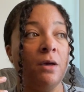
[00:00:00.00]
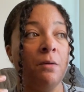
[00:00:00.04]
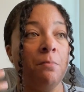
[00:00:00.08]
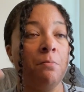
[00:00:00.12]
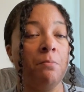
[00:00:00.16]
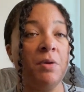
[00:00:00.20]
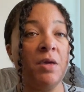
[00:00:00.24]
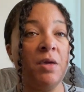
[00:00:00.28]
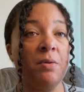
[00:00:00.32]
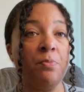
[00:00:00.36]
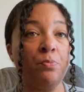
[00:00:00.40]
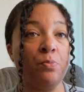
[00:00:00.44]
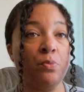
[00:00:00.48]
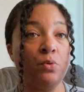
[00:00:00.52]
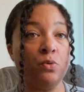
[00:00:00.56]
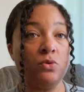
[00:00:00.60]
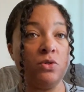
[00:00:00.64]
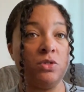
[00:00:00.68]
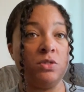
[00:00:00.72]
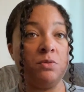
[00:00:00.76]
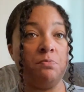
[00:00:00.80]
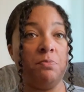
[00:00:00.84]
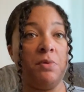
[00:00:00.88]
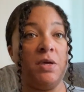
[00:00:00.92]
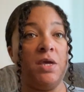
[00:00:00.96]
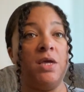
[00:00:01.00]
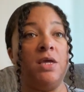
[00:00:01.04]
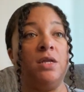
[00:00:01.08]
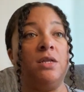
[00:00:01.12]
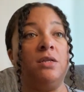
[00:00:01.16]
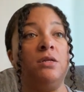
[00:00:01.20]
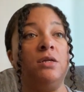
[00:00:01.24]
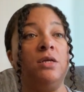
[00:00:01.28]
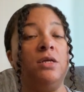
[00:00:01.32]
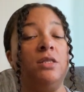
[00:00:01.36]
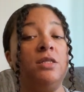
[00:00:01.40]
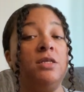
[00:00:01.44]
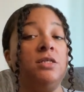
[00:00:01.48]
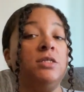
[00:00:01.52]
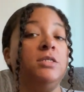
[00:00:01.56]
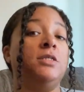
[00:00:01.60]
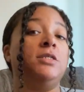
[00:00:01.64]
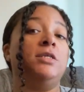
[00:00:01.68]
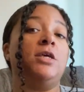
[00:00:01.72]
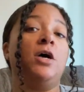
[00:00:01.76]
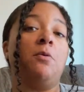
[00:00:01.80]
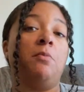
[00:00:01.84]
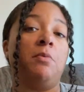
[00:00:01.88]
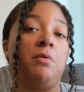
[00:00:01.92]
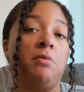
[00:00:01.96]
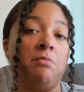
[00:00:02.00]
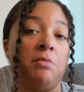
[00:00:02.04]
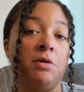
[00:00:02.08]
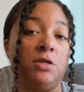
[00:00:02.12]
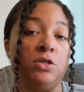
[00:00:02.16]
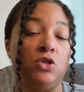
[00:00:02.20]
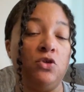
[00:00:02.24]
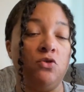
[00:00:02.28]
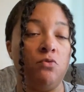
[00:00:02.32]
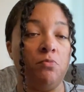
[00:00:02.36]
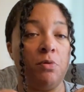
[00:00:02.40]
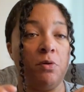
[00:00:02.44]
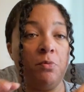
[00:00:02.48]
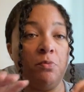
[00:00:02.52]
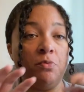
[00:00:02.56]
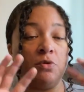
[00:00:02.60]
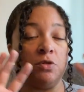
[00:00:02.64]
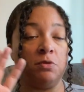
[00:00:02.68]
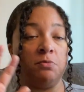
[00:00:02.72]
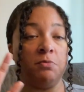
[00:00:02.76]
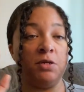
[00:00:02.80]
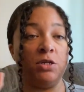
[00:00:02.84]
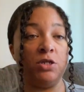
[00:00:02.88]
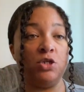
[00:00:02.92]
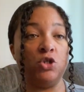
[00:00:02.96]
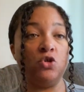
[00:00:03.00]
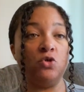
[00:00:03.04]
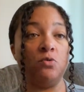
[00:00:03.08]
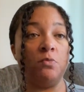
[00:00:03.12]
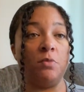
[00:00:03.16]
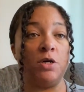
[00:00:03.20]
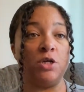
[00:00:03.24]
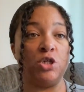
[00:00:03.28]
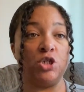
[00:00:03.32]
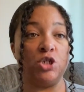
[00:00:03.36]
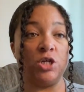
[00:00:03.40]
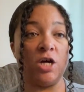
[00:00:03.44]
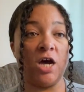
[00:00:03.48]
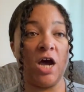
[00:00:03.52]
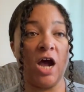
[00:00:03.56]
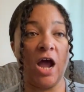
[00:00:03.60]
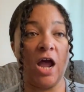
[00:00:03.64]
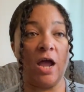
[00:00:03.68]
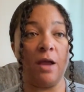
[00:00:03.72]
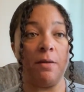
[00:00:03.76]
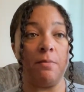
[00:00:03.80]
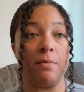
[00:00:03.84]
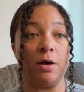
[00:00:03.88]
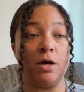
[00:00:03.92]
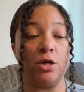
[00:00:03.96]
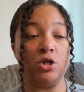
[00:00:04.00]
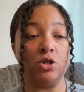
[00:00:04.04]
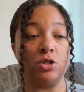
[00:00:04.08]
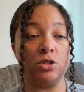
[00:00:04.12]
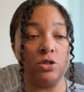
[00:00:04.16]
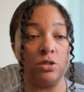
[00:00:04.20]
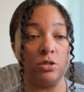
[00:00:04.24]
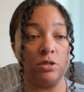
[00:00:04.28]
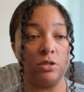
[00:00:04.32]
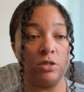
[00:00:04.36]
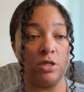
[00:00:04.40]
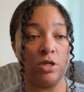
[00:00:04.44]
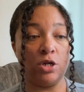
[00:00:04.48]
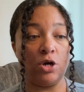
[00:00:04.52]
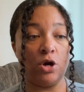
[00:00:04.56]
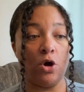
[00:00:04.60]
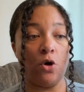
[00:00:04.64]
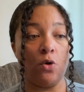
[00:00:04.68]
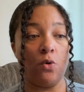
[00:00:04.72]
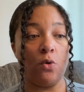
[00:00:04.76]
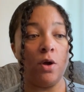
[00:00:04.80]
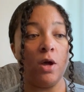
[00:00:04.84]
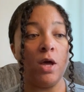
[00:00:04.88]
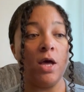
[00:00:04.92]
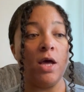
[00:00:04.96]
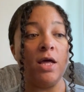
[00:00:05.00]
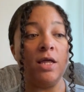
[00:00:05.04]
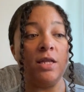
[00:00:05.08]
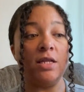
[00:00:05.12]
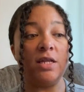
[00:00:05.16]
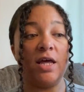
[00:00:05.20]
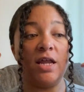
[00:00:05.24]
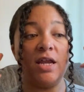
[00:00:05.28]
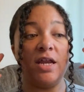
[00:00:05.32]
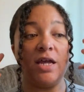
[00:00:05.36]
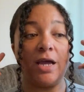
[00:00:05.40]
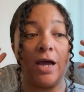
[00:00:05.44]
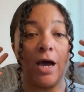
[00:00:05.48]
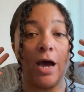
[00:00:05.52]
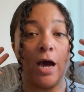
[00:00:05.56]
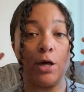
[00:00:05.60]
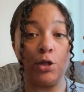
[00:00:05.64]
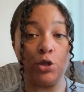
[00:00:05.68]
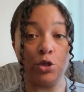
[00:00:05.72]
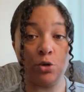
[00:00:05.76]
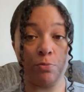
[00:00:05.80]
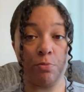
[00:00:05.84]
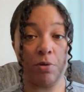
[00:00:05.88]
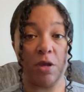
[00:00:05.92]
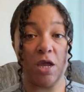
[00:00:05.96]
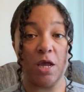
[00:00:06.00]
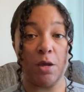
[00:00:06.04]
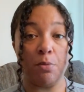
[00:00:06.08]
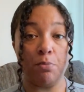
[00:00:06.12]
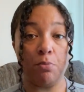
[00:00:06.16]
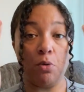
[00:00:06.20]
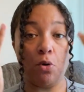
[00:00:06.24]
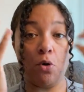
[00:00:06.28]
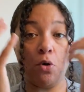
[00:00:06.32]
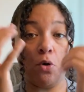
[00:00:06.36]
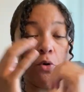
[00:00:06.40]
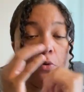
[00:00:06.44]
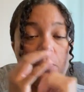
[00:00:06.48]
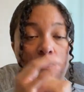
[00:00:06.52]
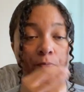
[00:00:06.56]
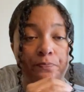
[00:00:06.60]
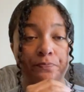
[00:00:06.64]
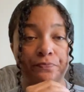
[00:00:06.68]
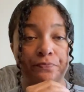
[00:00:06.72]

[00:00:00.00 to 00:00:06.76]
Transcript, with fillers: people spend, and this is helping me too, people spend too much time under, you know, letting other people